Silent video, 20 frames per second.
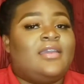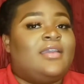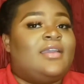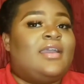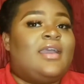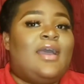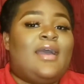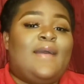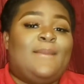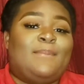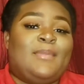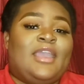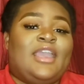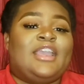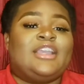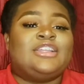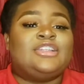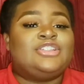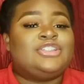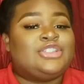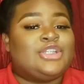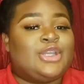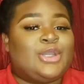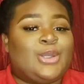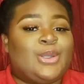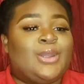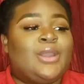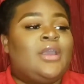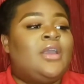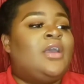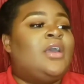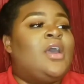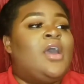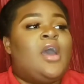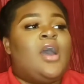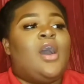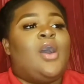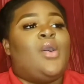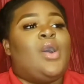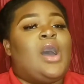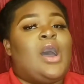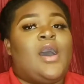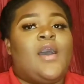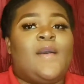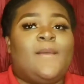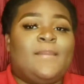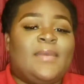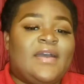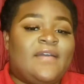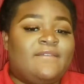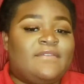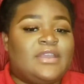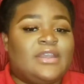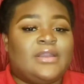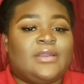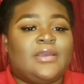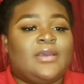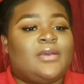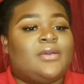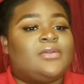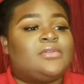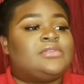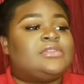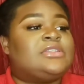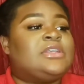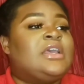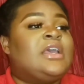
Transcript: comment, and share on all my videos.